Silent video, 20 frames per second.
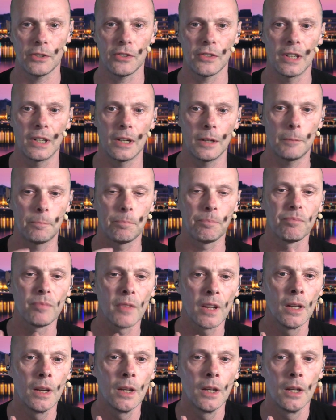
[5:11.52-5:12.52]
Stella.
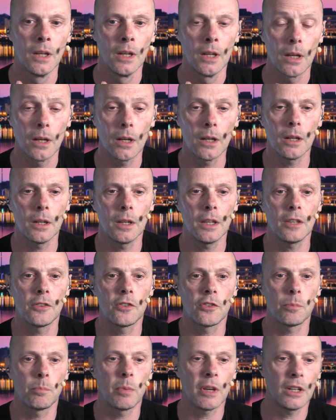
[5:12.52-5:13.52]

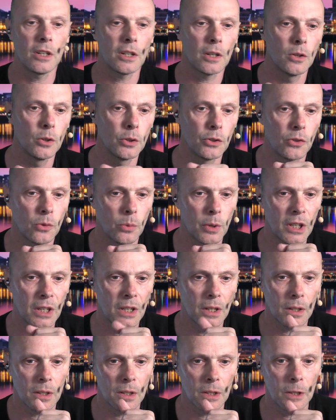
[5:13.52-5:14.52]
It's been a good
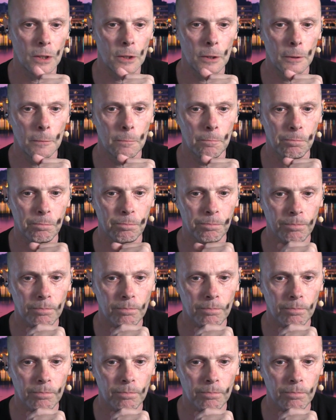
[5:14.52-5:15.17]
week, and